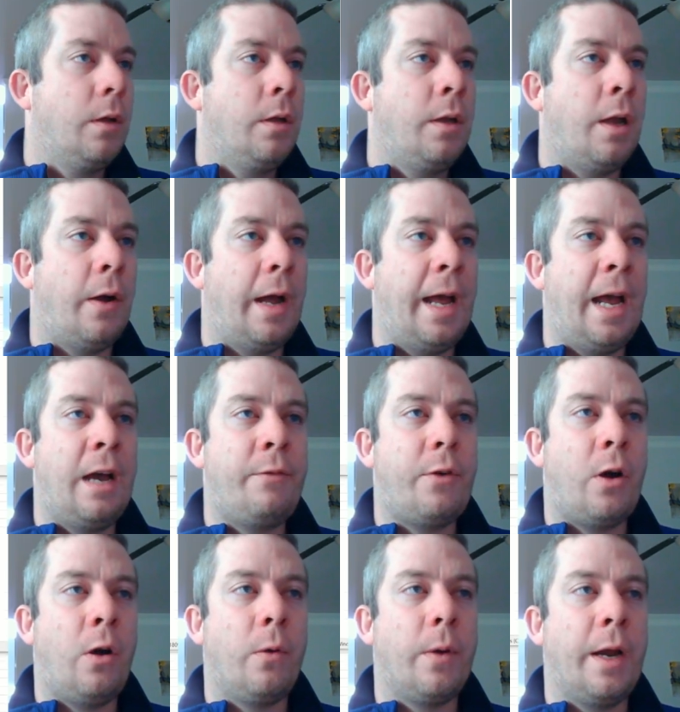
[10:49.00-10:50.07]
Now, I have
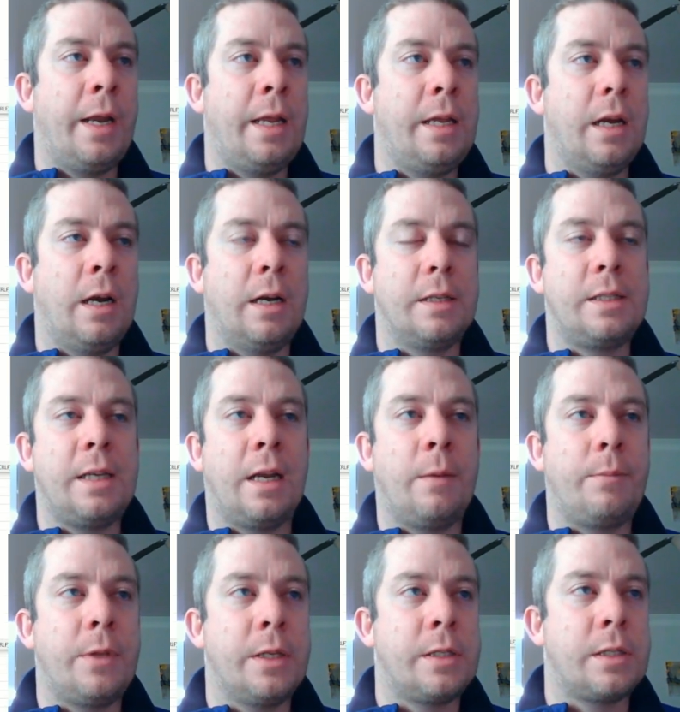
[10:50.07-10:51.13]
already set up
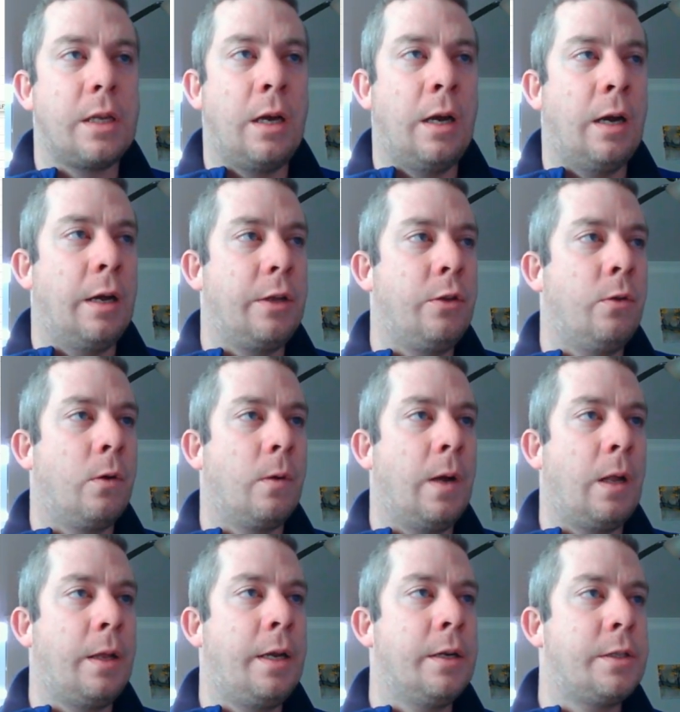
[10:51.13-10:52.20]
this
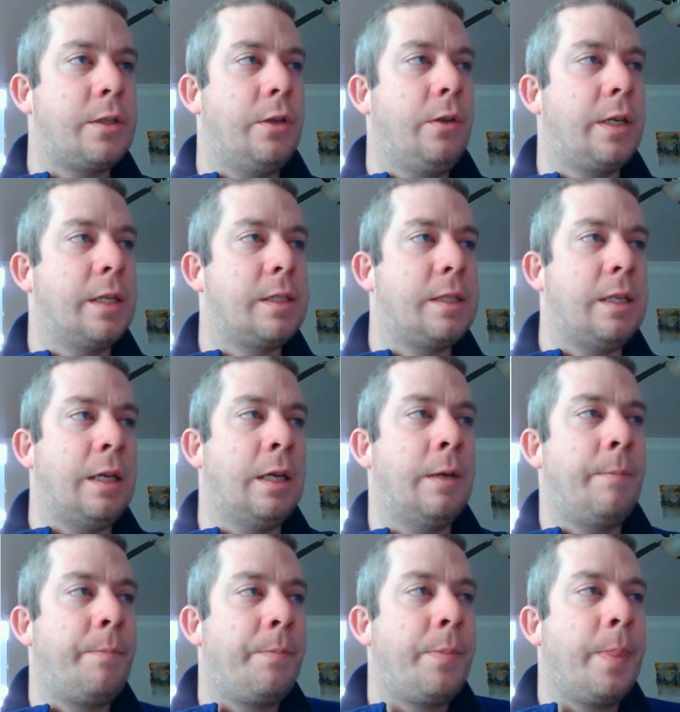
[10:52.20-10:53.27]
URL here, so you can see.
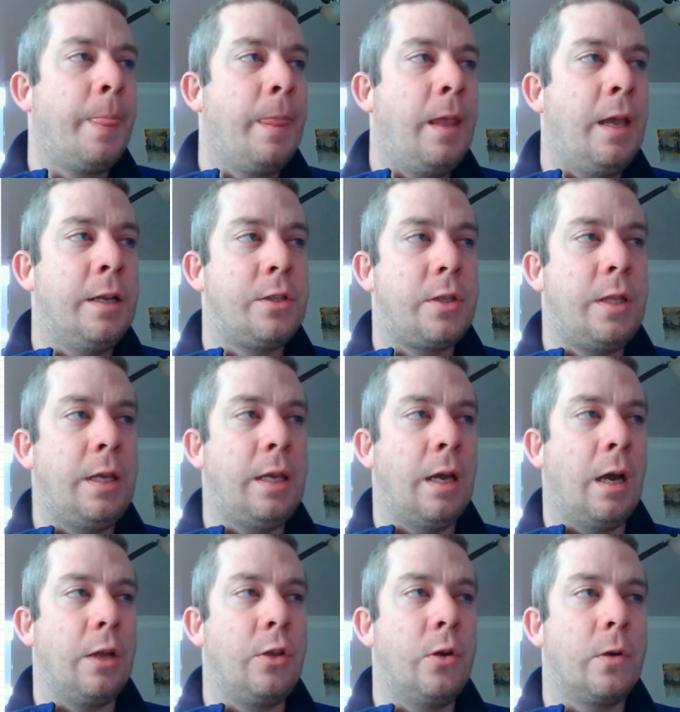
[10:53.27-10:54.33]
It's
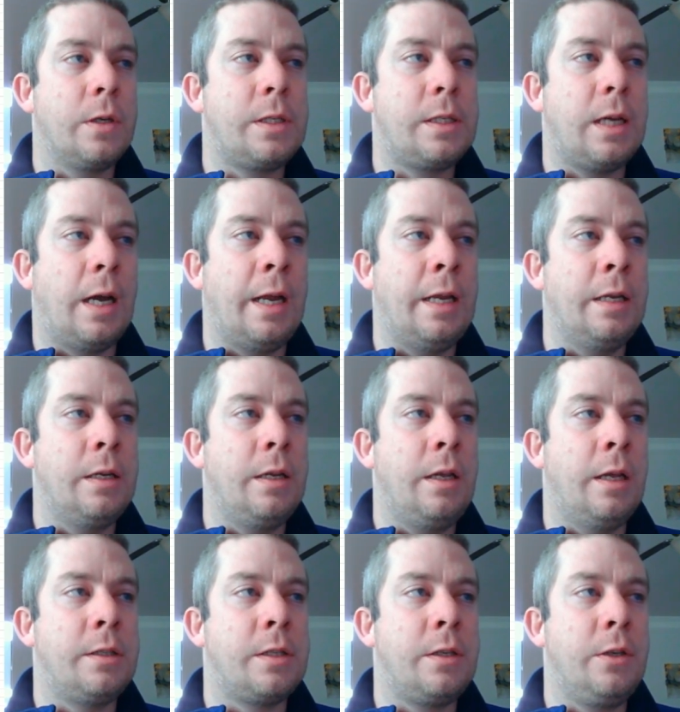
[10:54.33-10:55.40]
the your site.
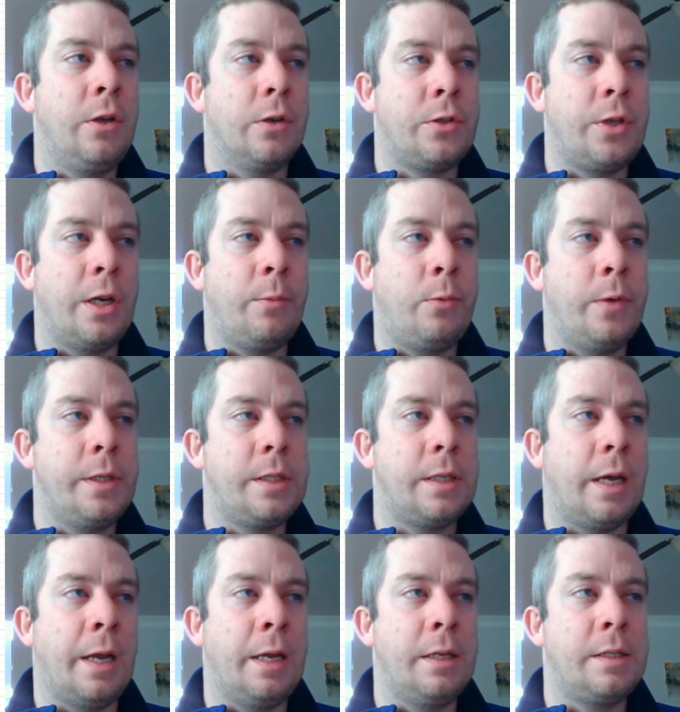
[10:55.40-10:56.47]
It's your SharePoint
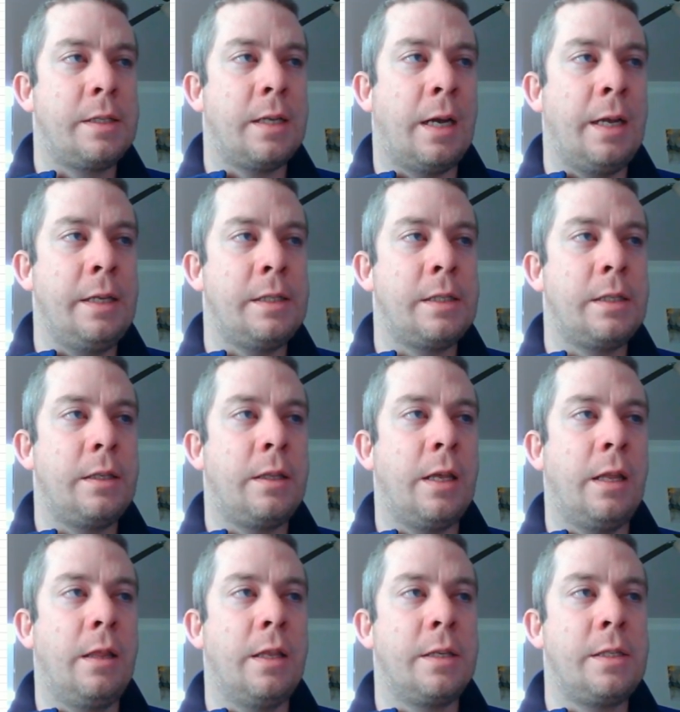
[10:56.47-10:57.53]
site, sites.
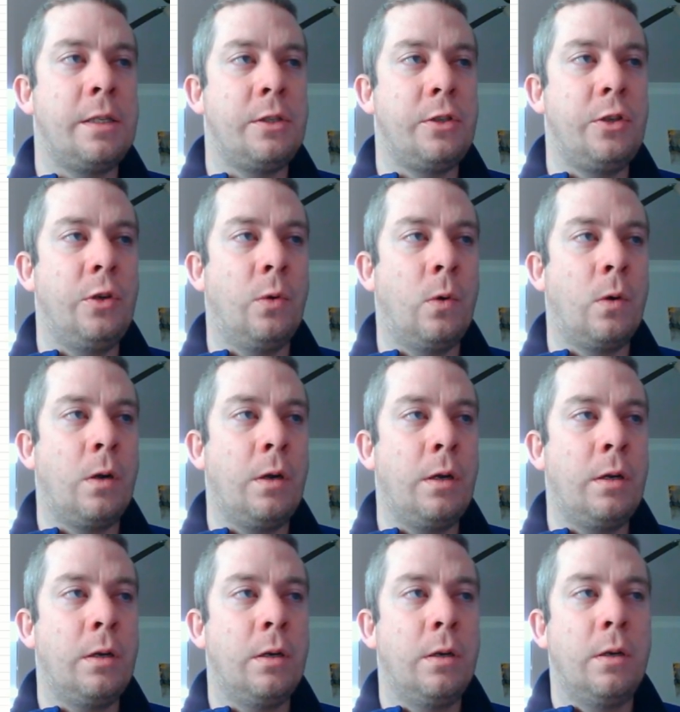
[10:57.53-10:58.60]
Then this is your
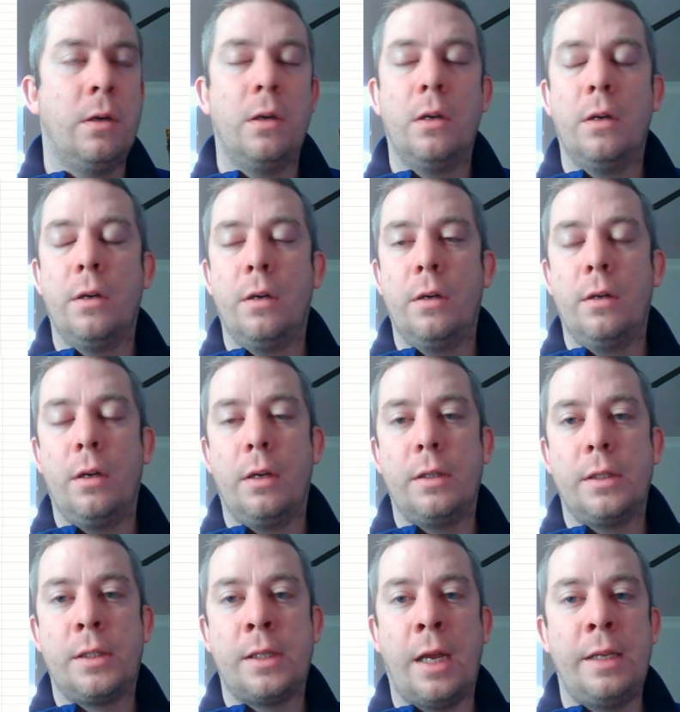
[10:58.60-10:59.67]

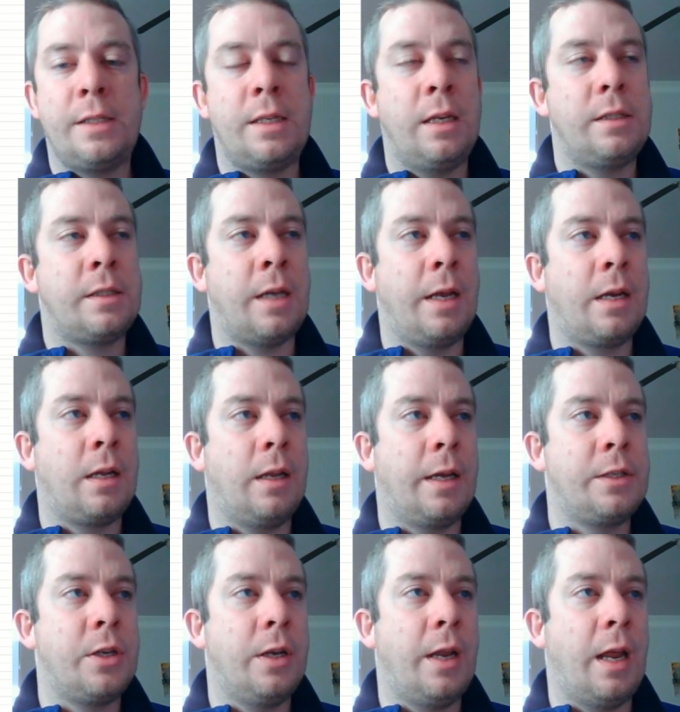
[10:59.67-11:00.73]
site
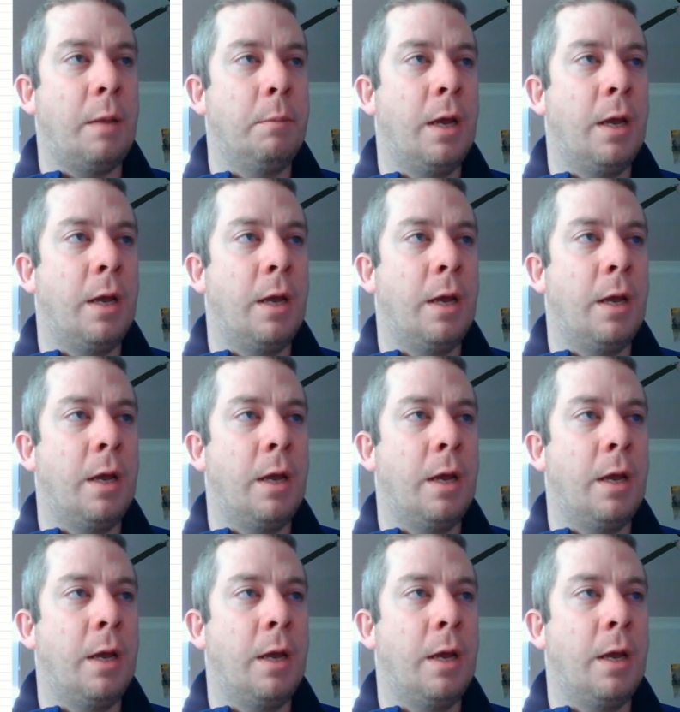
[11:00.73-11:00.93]
collection name.